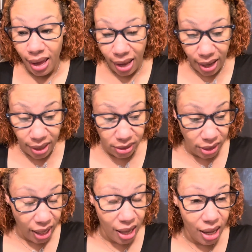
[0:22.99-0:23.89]
And
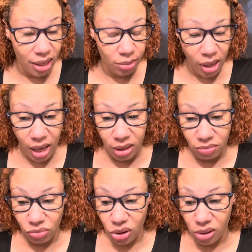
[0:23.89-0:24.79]
yeah, I
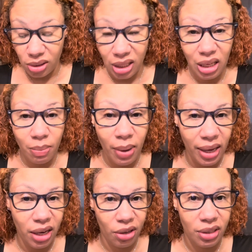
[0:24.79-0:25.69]
just keep my
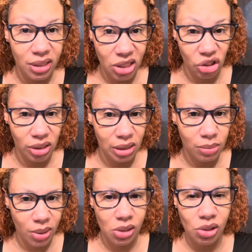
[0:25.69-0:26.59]
hair conditioned as
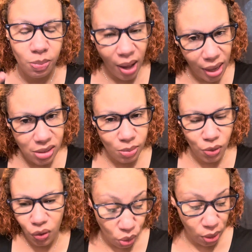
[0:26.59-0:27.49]
much as
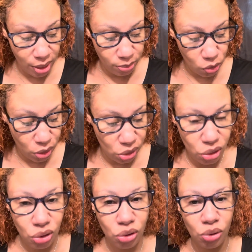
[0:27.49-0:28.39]
possible. I'm going
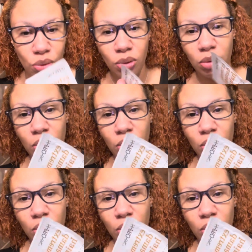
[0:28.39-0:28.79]
to do